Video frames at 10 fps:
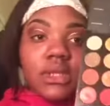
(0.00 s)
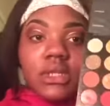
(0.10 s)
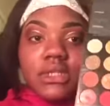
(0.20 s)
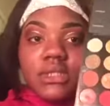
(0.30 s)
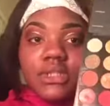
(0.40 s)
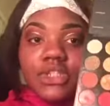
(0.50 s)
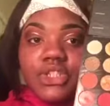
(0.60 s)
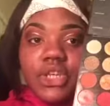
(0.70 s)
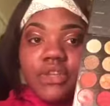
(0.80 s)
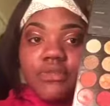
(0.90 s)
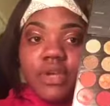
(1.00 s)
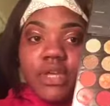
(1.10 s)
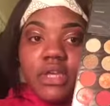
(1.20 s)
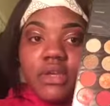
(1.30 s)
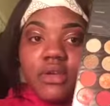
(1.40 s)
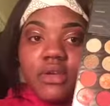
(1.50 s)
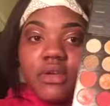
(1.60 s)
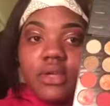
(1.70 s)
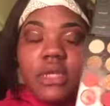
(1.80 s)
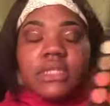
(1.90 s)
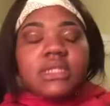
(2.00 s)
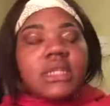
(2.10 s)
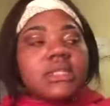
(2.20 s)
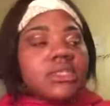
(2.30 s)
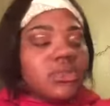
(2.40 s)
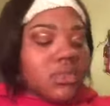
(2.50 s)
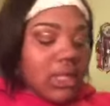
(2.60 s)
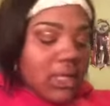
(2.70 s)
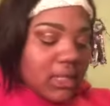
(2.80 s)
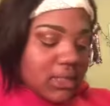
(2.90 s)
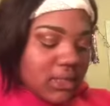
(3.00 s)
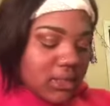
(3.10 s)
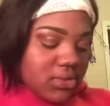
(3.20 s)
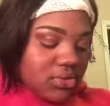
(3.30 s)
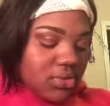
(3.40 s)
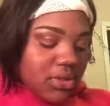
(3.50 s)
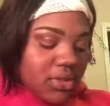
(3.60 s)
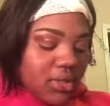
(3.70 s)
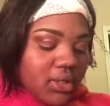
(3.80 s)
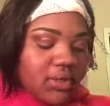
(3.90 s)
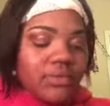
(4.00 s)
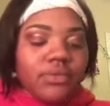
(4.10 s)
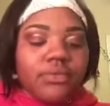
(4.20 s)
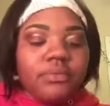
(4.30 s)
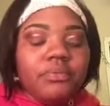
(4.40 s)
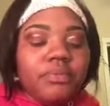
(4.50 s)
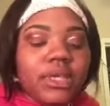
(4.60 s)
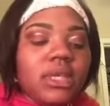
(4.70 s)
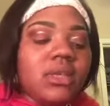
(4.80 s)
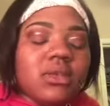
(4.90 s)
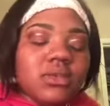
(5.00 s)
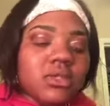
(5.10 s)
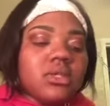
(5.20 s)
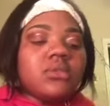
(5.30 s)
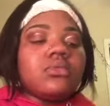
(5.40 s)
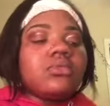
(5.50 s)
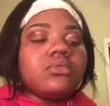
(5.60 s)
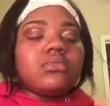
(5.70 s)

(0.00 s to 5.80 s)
It is this shade right here. It's not too light and it's not too dark of a pink tone,